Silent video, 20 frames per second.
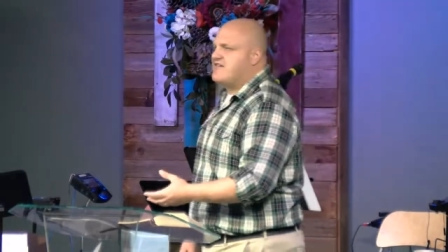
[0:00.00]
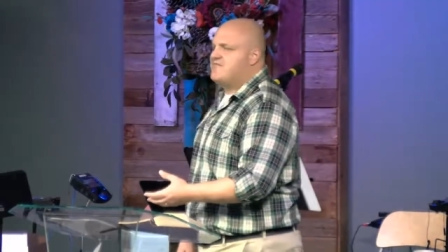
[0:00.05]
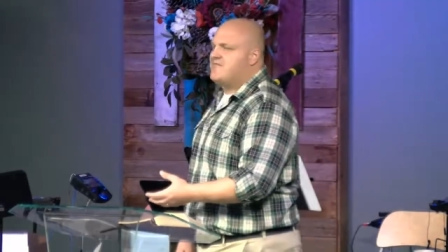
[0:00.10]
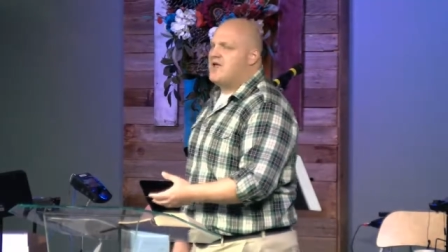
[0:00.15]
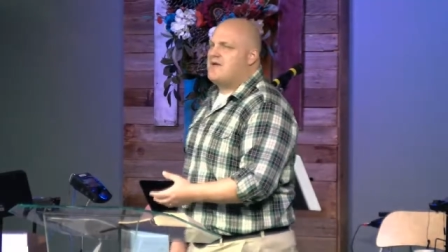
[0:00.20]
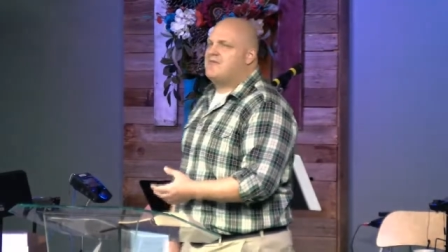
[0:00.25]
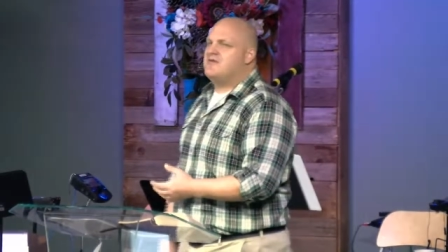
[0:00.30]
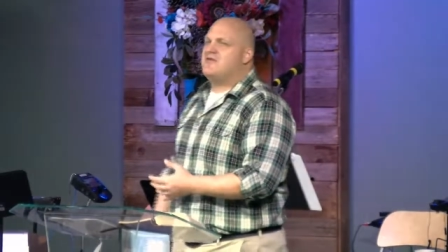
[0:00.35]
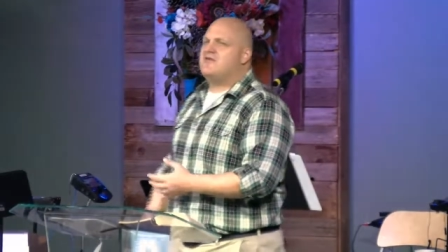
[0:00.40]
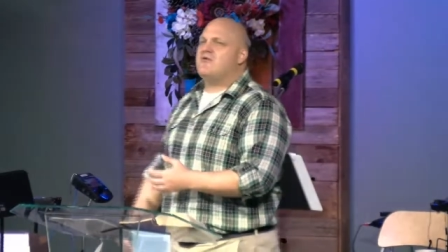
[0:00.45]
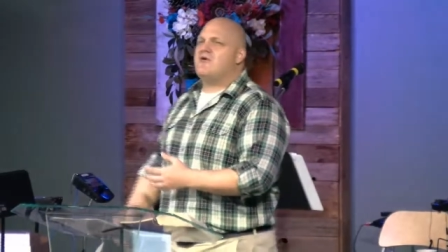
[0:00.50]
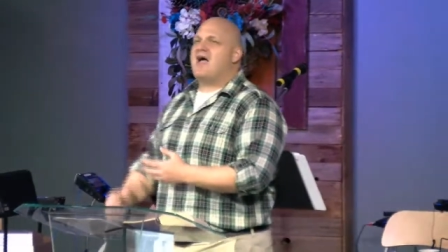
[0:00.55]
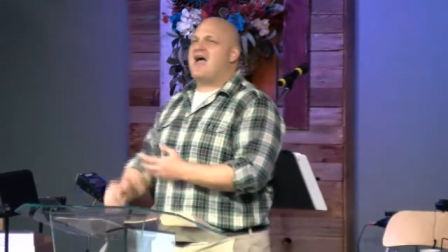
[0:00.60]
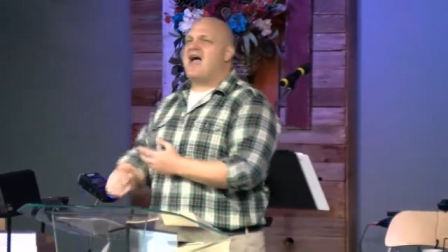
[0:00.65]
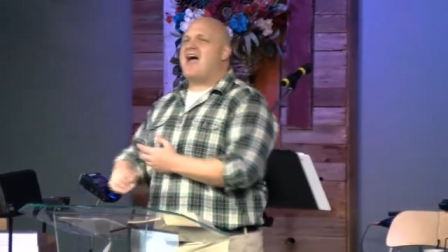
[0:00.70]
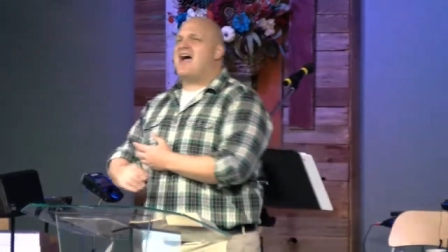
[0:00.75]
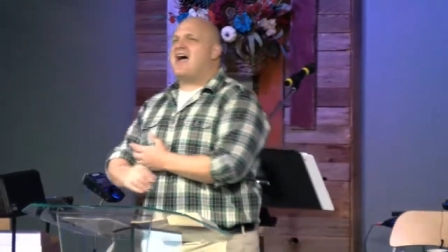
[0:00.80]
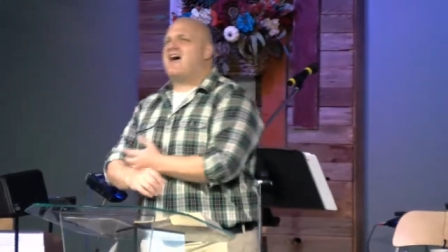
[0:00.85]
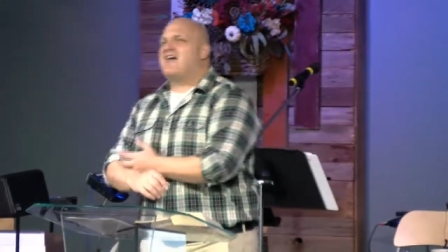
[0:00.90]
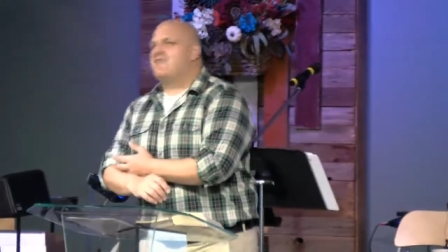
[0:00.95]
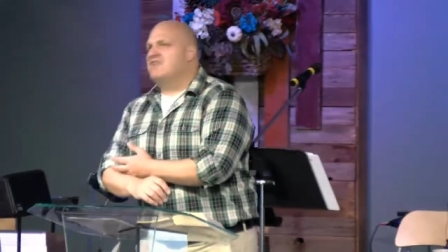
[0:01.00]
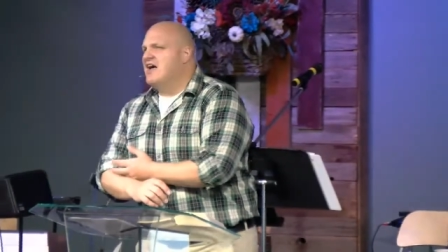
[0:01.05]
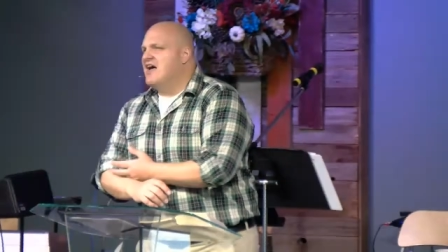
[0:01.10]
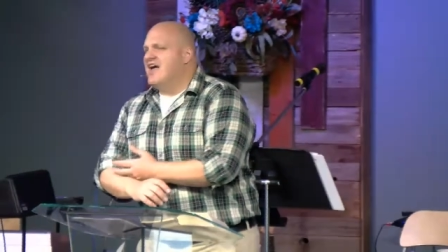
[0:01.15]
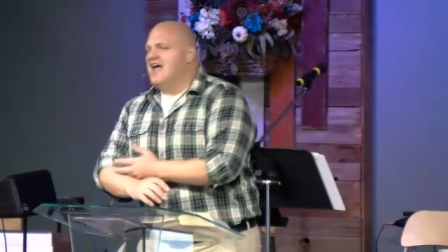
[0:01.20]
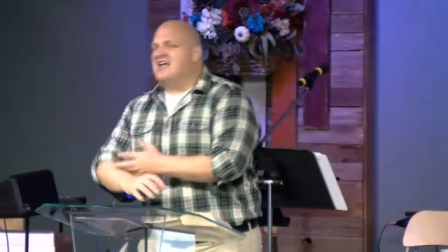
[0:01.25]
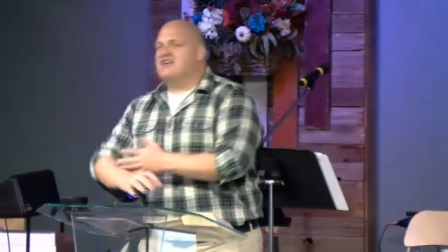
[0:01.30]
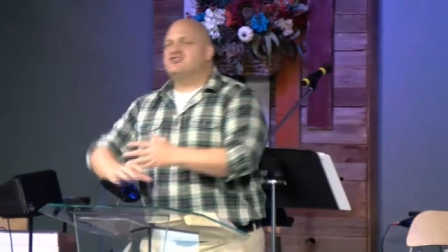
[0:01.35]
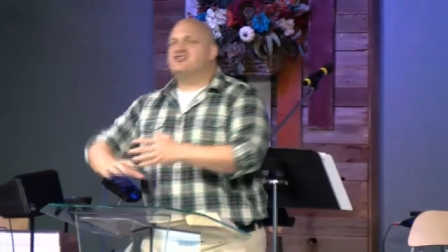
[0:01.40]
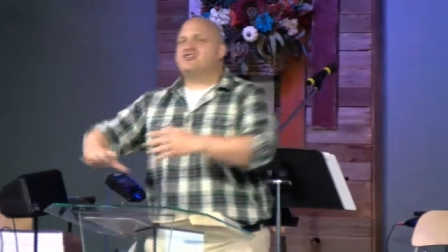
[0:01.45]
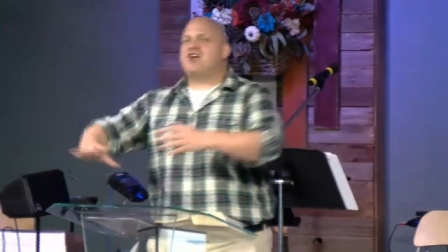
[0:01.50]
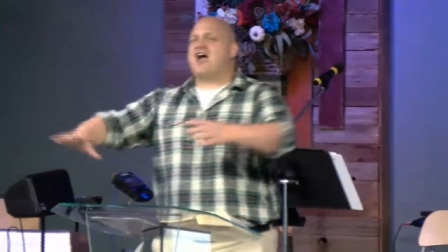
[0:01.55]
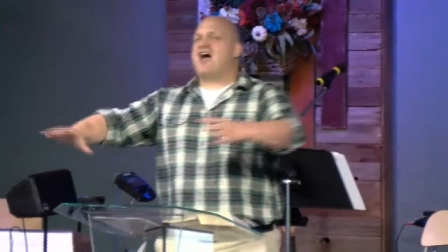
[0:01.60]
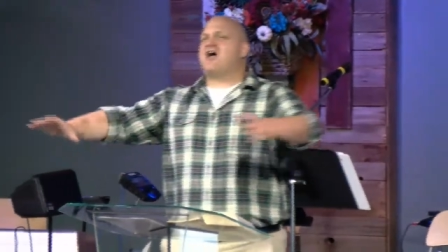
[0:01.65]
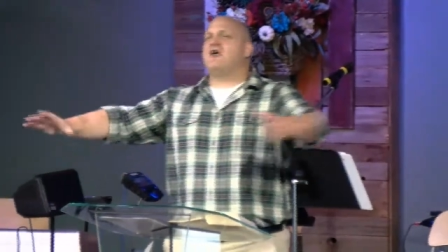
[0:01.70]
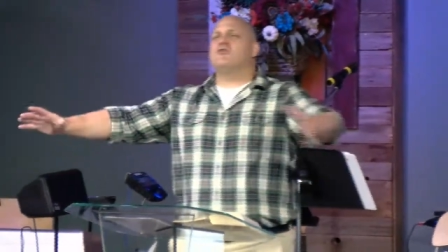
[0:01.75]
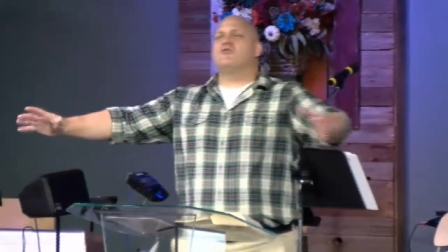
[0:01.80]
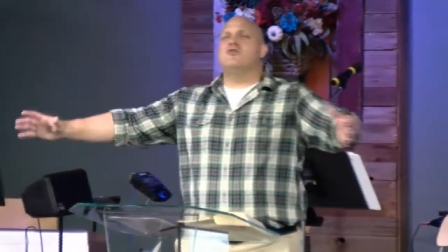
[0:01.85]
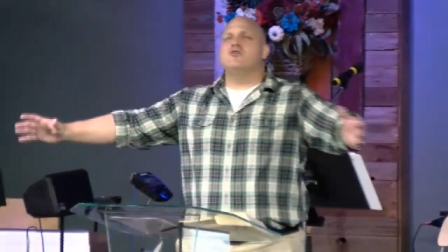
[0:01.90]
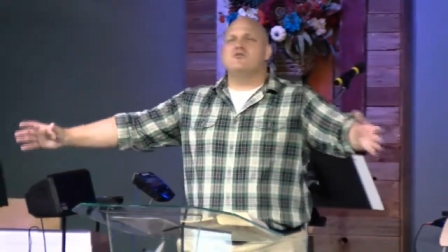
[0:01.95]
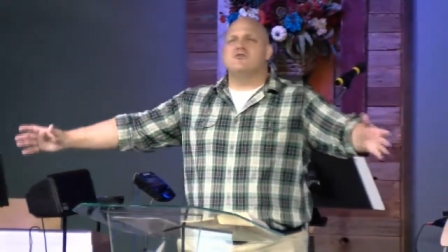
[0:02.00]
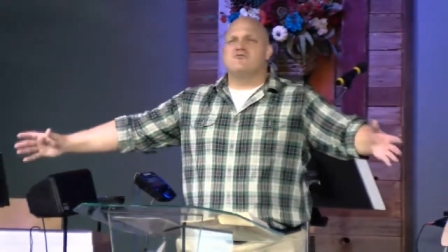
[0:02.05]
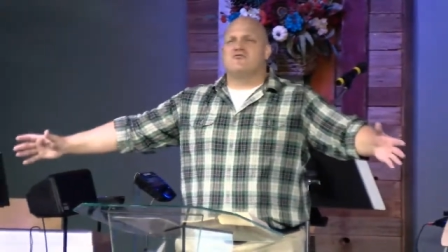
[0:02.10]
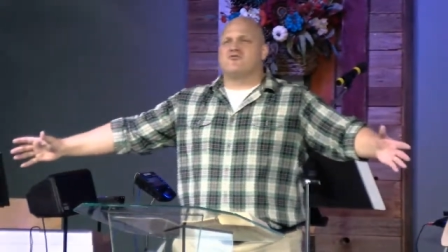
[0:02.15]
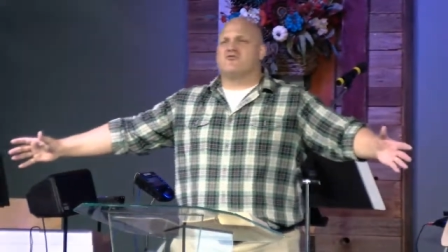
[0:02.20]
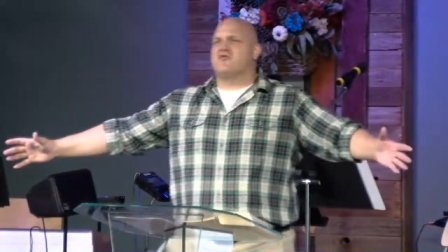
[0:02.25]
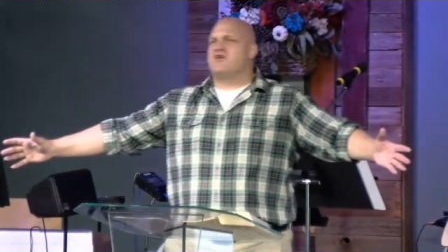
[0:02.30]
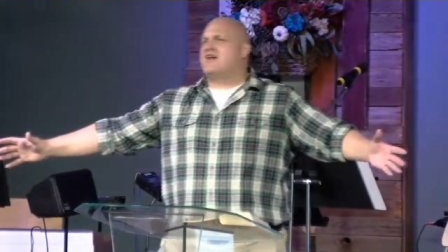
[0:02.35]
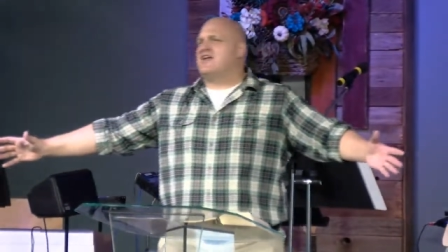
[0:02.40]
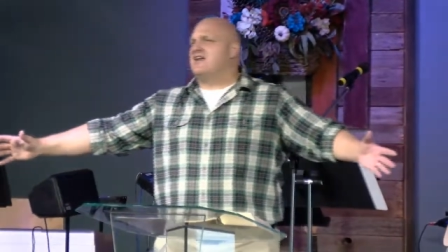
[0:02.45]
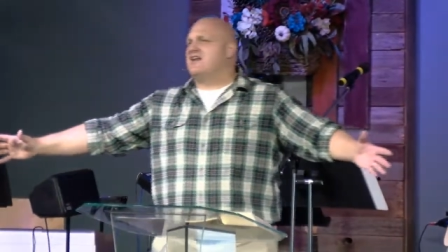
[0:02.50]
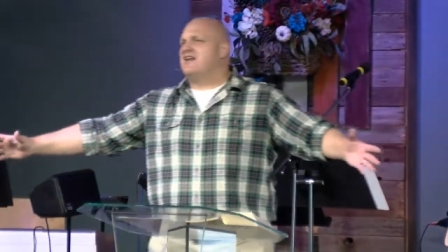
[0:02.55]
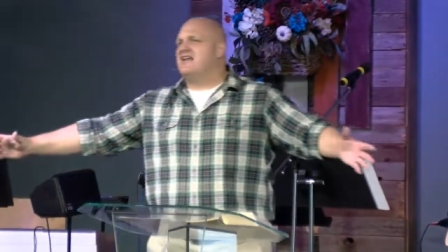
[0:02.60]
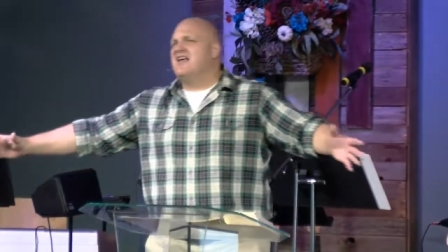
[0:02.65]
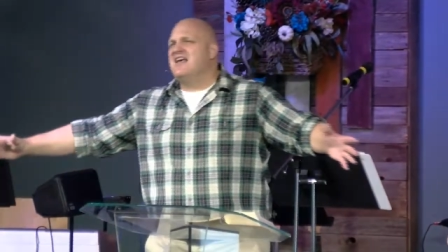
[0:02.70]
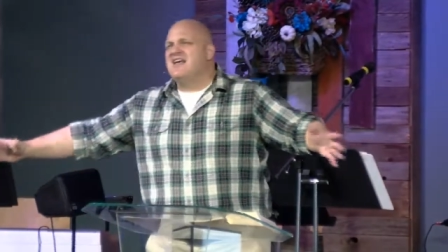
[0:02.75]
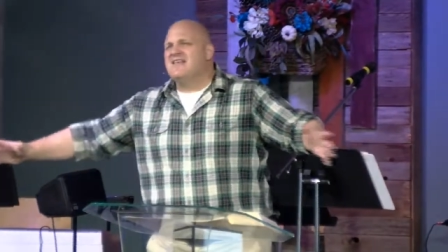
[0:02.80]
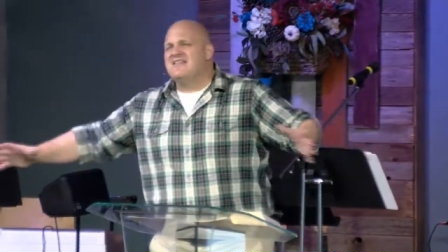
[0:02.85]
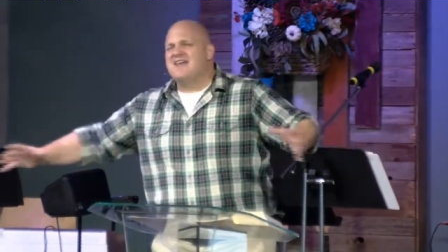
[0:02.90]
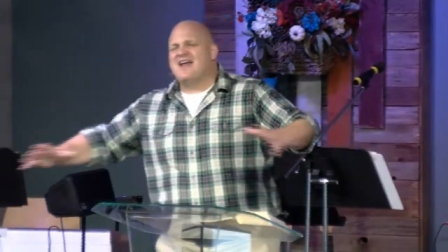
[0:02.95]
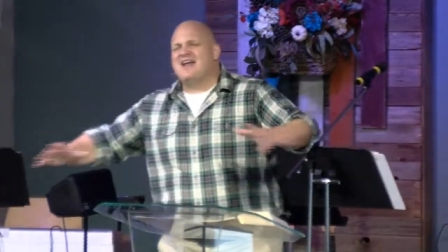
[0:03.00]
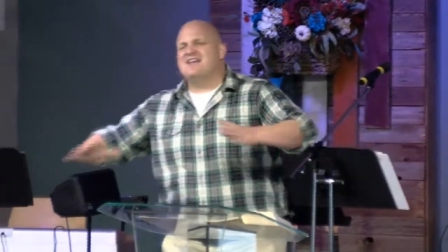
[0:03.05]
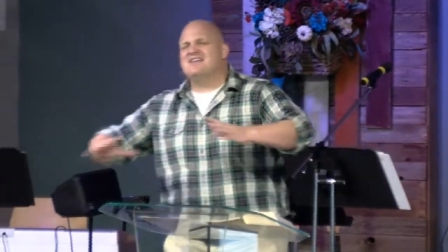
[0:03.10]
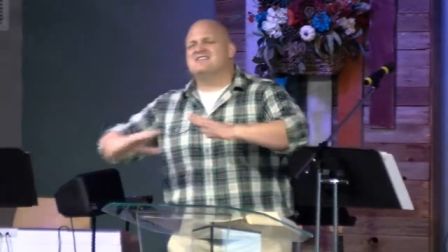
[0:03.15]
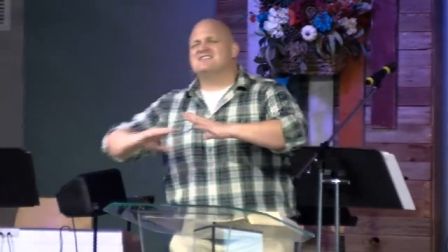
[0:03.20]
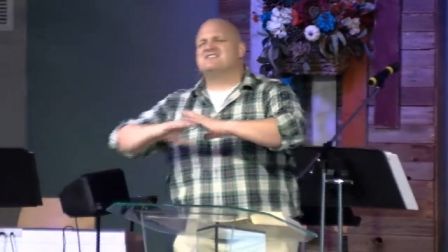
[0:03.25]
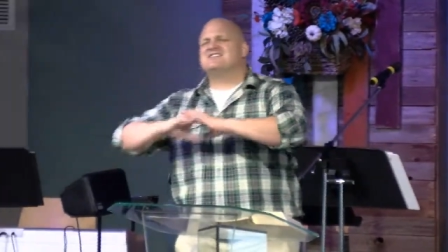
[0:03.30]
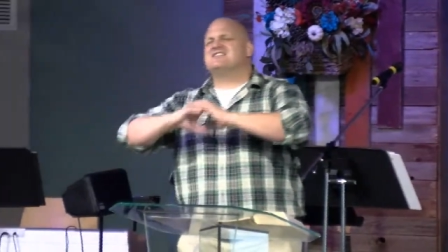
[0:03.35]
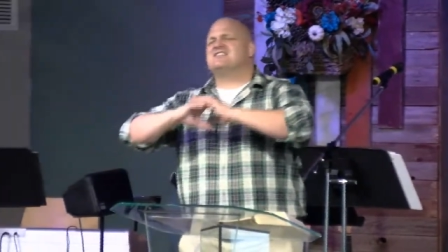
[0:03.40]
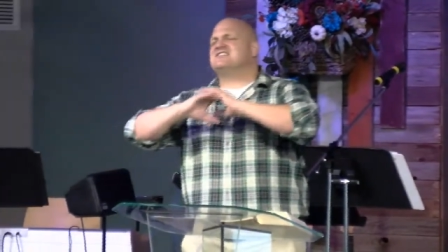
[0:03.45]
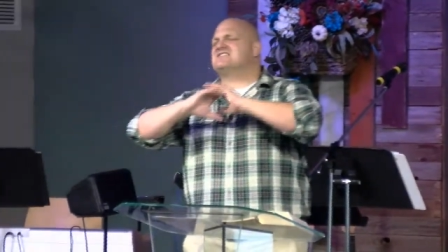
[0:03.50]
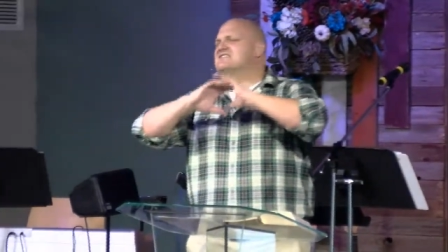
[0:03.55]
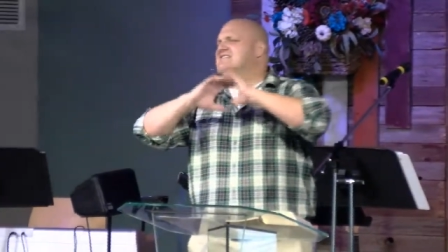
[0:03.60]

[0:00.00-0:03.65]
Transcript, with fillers: Maybe you have a childhood friend that is just